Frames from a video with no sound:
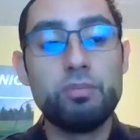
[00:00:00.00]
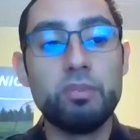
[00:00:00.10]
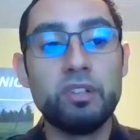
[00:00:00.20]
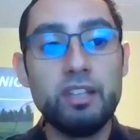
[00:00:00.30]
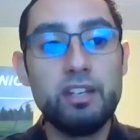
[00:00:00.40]
you
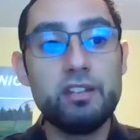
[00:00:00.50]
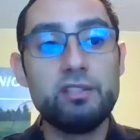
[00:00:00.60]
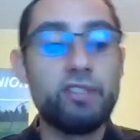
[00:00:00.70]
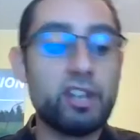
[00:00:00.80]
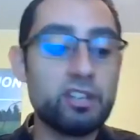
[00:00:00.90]

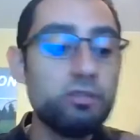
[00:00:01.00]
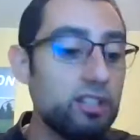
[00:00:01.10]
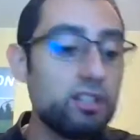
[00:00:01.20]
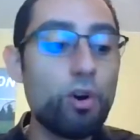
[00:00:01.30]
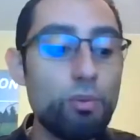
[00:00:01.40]
believe that you
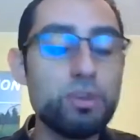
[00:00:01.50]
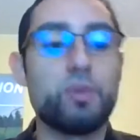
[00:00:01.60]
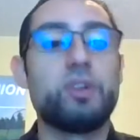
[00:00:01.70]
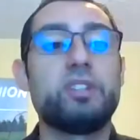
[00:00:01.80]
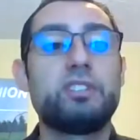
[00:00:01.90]
need
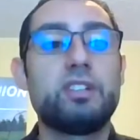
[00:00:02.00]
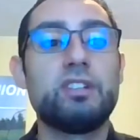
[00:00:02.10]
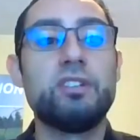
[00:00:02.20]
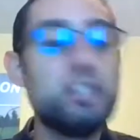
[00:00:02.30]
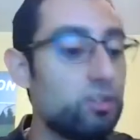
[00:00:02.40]
opioids.
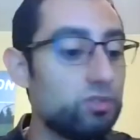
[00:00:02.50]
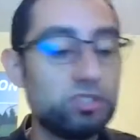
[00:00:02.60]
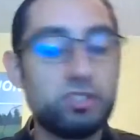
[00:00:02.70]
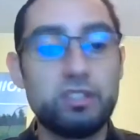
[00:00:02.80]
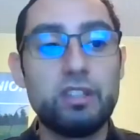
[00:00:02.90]
You need
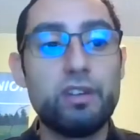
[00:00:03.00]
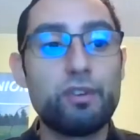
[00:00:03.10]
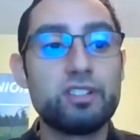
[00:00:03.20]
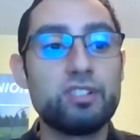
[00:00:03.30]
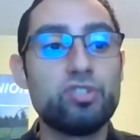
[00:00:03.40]
those
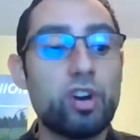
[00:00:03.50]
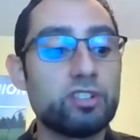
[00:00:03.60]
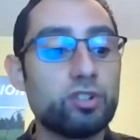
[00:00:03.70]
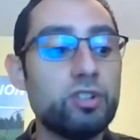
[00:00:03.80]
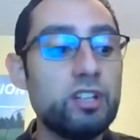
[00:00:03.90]
different
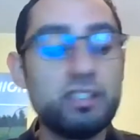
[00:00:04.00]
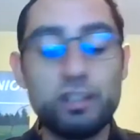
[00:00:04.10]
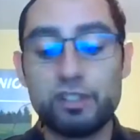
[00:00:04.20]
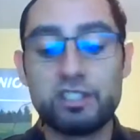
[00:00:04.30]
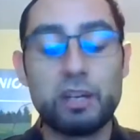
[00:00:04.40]
drugs, or you need a
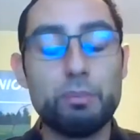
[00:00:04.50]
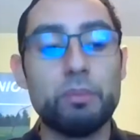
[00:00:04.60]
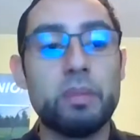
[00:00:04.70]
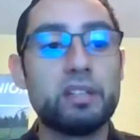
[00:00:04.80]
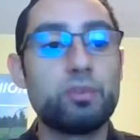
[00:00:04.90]
different
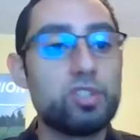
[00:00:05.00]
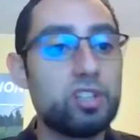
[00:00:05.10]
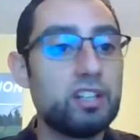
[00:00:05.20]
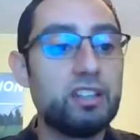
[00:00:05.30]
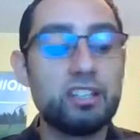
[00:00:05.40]
supplement,
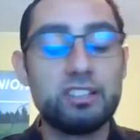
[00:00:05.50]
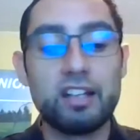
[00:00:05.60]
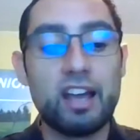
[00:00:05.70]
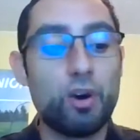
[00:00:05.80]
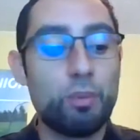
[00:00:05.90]
which it
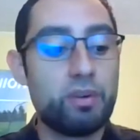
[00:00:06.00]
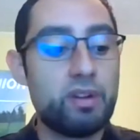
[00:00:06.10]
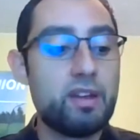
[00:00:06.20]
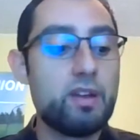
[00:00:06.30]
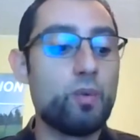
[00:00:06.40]
doesn't help
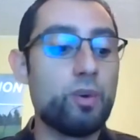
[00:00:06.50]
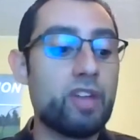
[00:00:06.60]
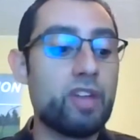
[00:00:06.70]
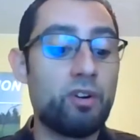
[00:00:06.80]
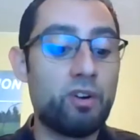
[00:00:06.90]
with
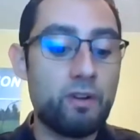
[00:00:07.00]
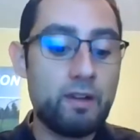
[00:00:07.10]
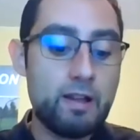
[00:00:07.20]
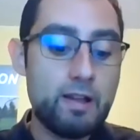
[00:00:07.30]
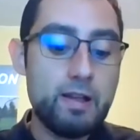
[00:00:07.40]
at all.
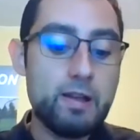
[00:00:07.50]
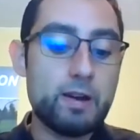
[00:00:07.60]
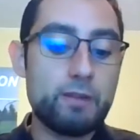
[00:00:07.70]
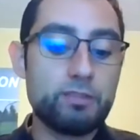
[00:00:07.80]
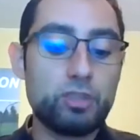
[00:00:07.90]

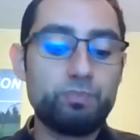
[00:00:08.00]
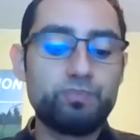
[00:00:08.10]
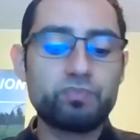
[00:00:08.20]
So